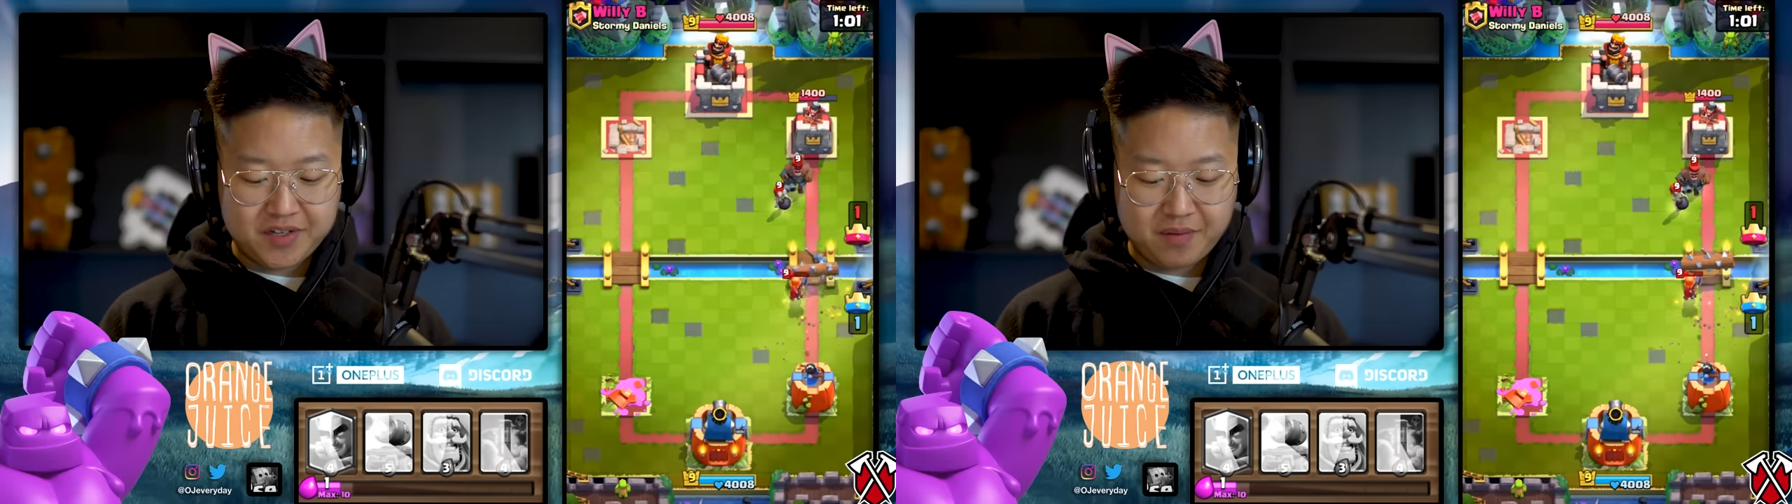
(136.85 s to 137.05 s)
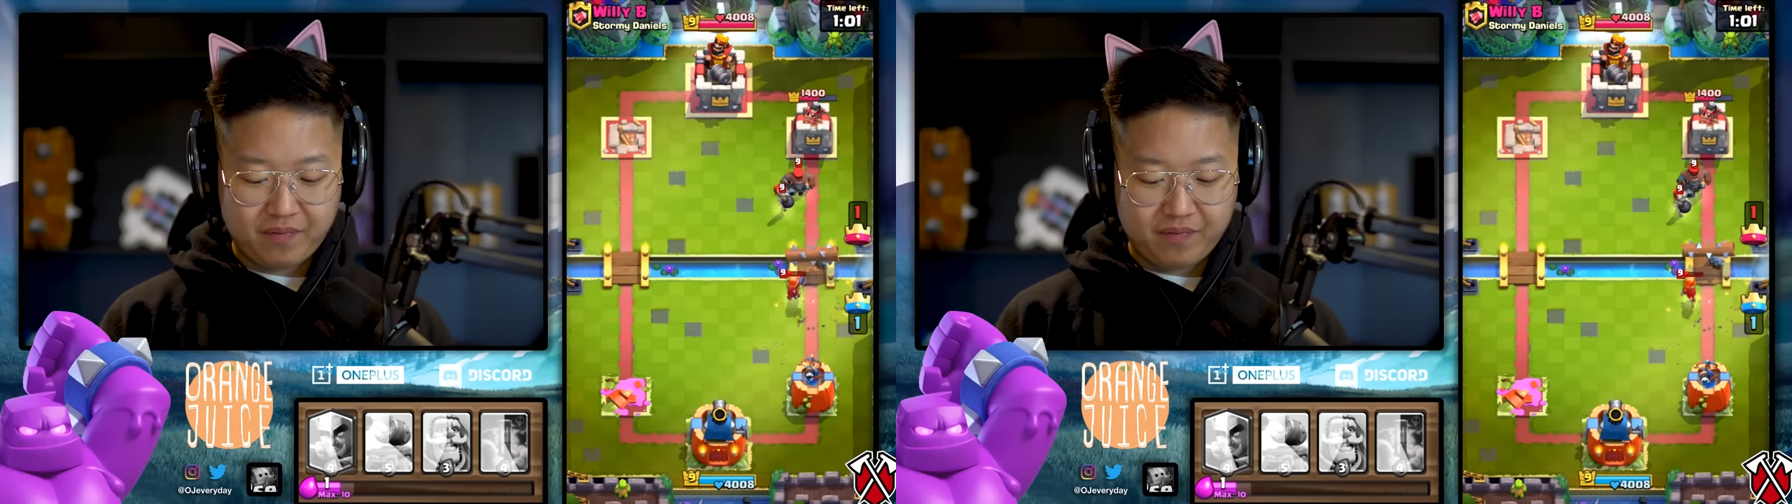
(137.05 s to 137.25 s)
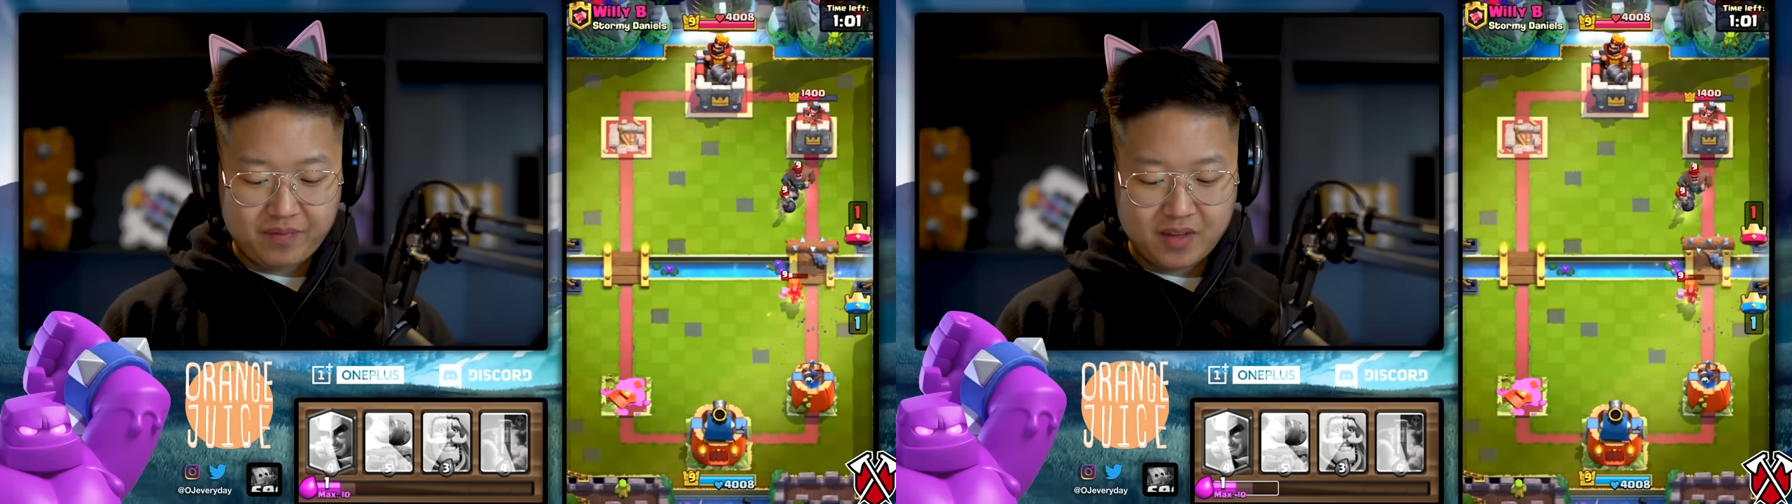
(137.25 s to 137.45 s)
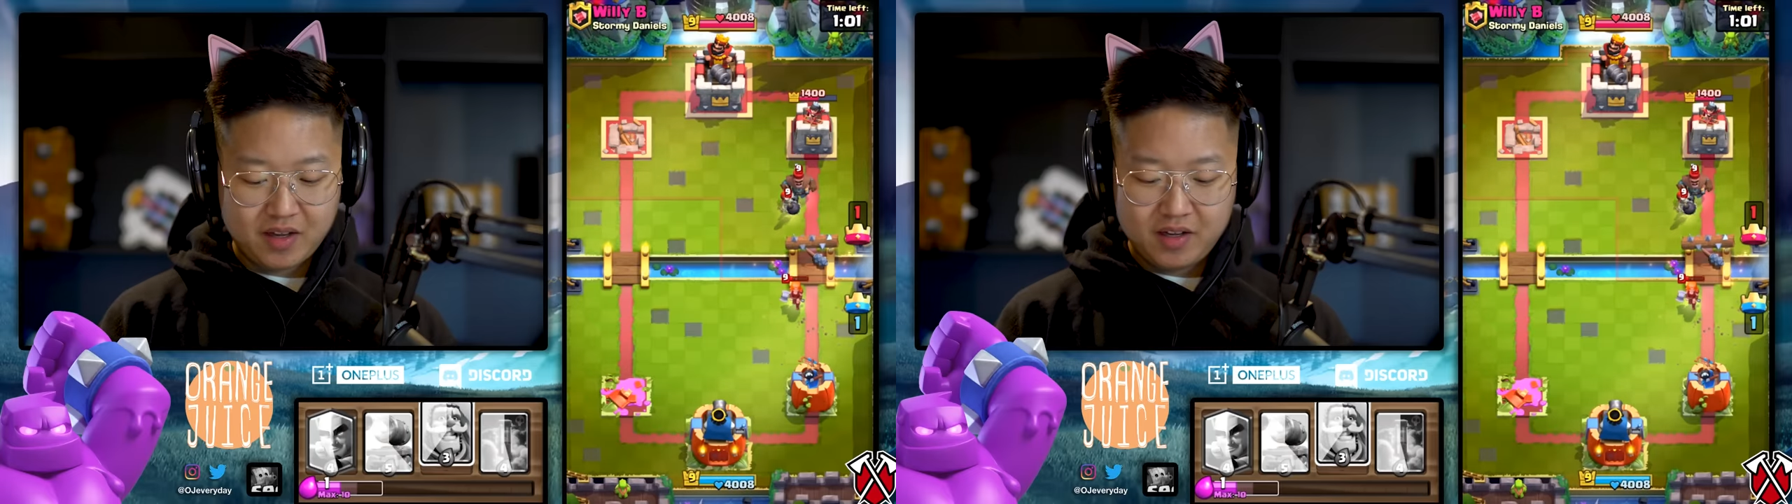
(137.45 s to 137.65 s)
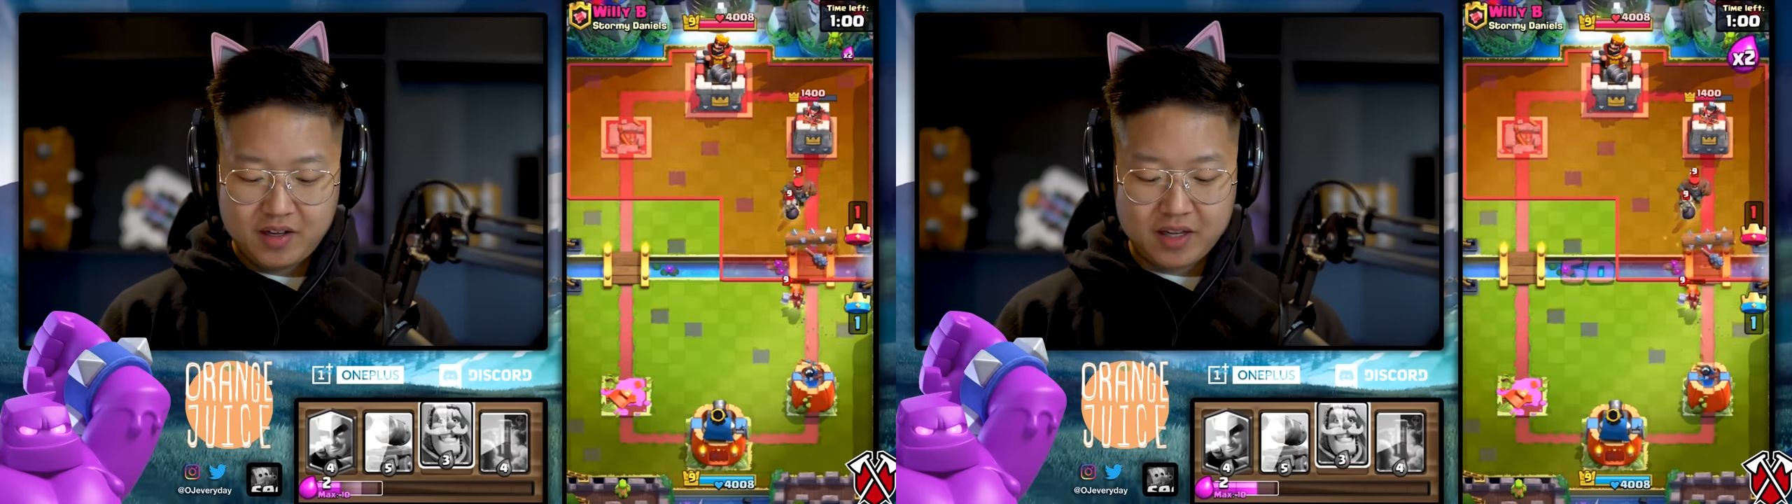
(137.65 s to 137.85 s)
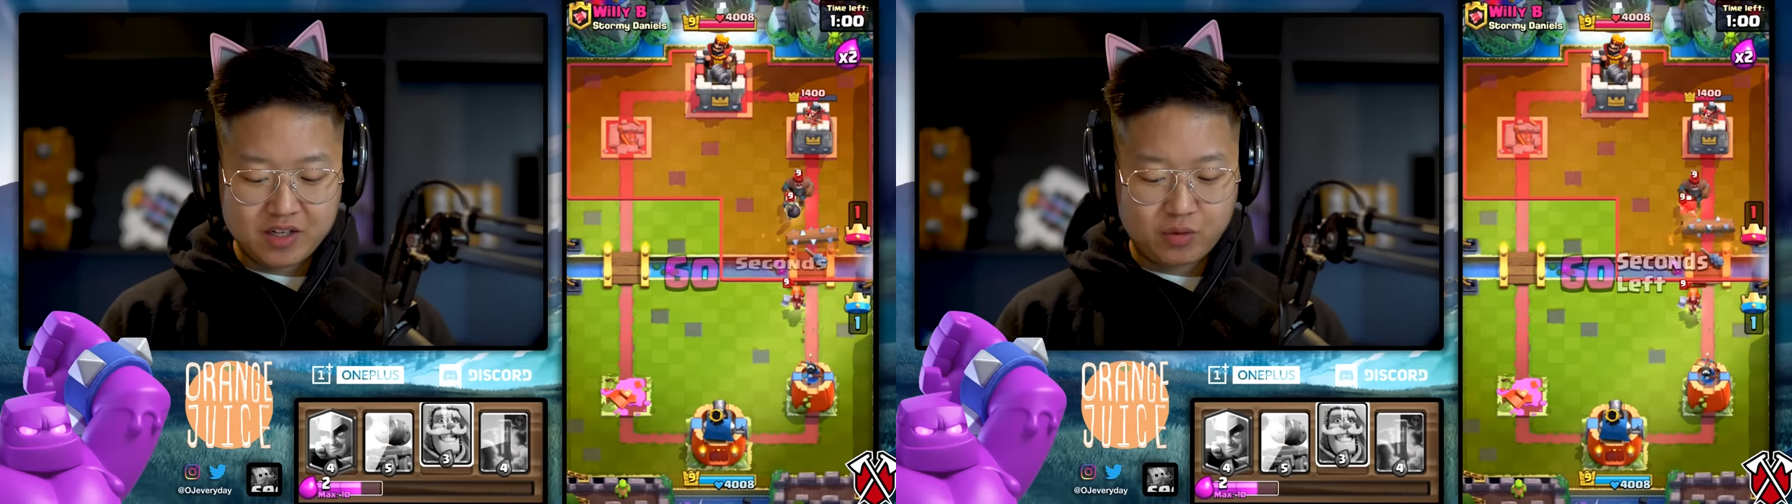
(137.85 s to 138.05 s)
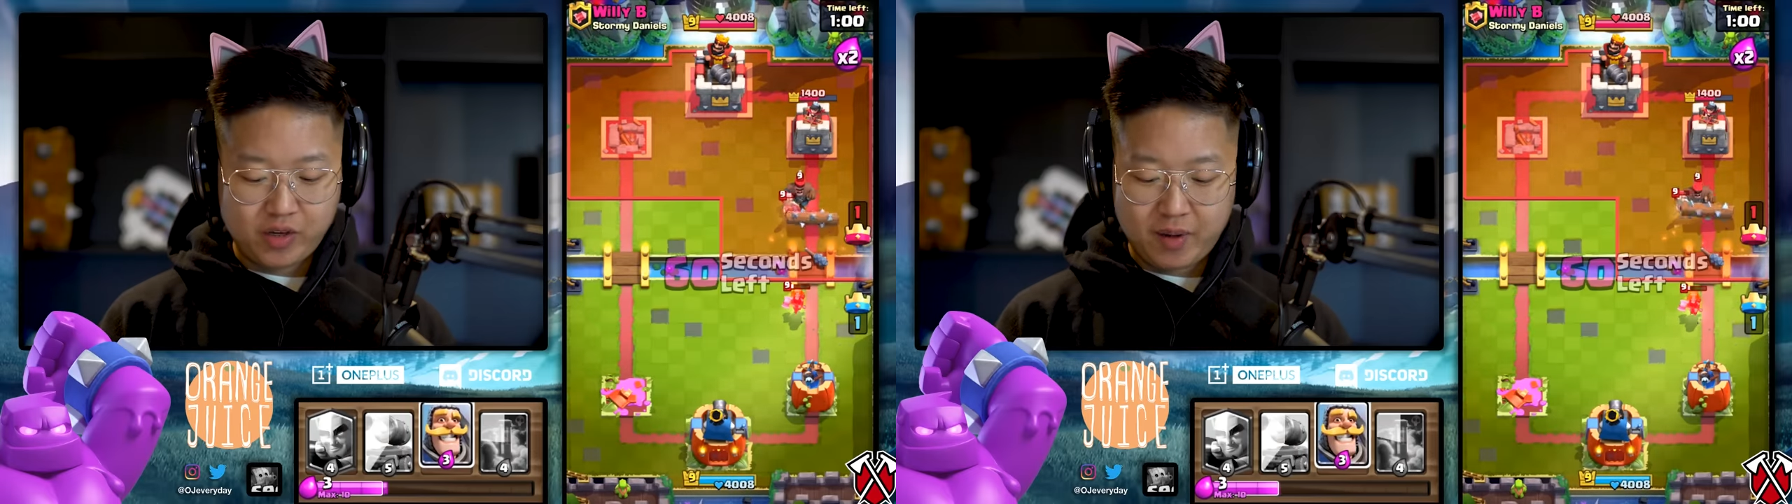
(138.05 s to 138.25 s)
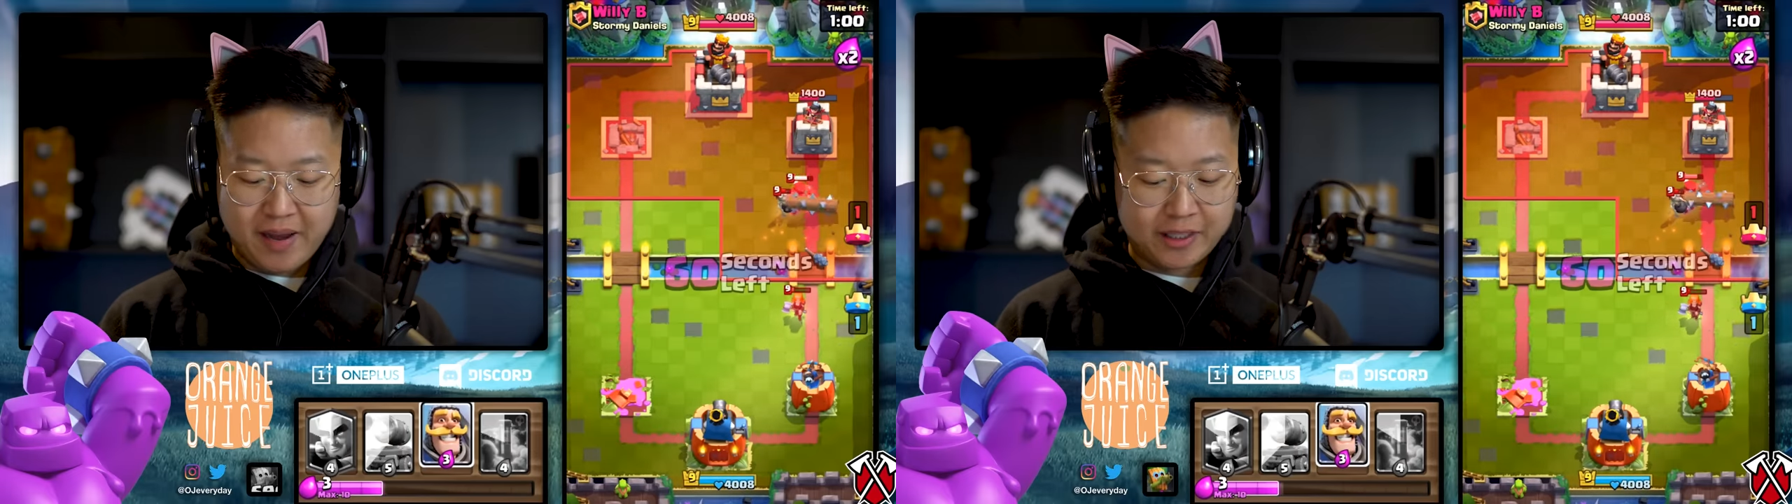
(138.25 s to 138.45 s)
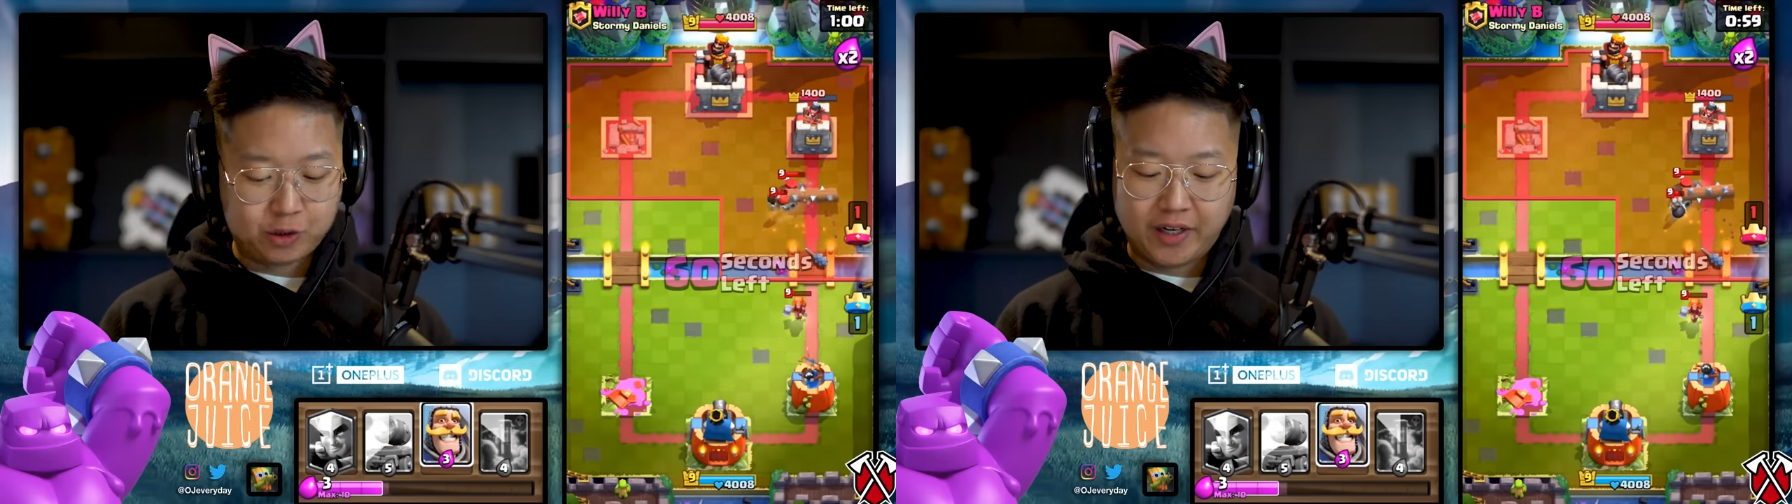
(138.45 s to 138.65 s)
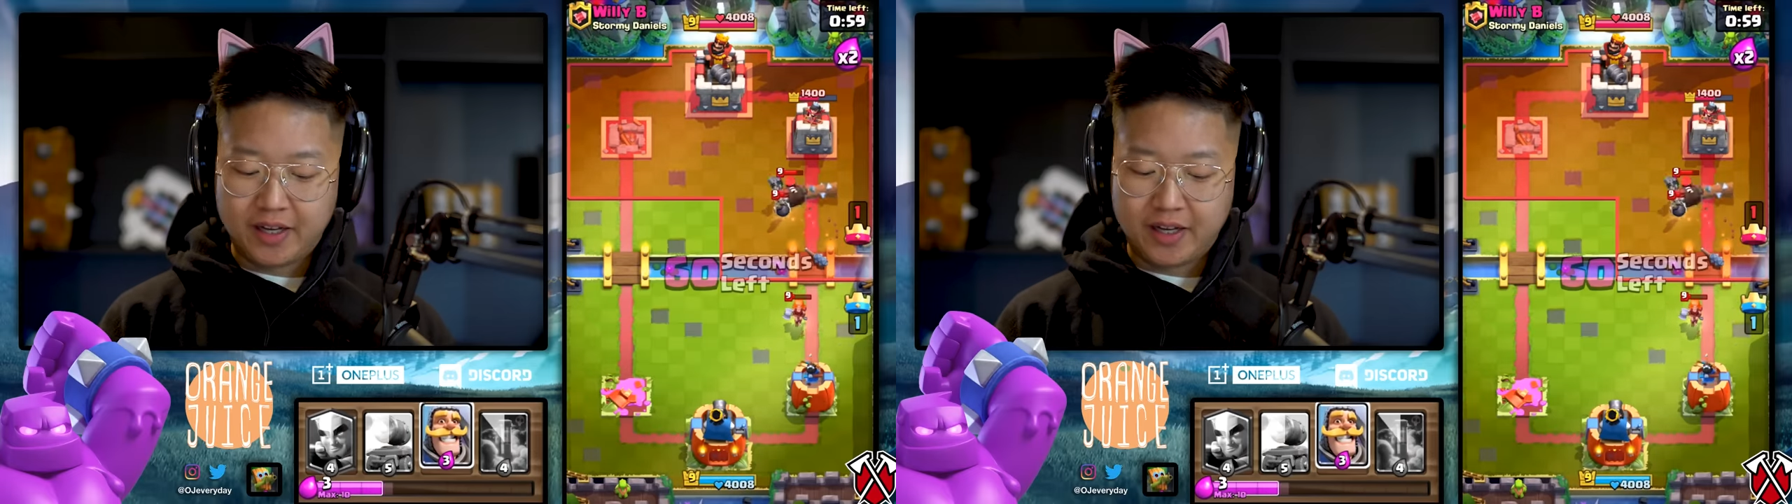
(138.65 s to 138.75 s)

That was a really bad trade.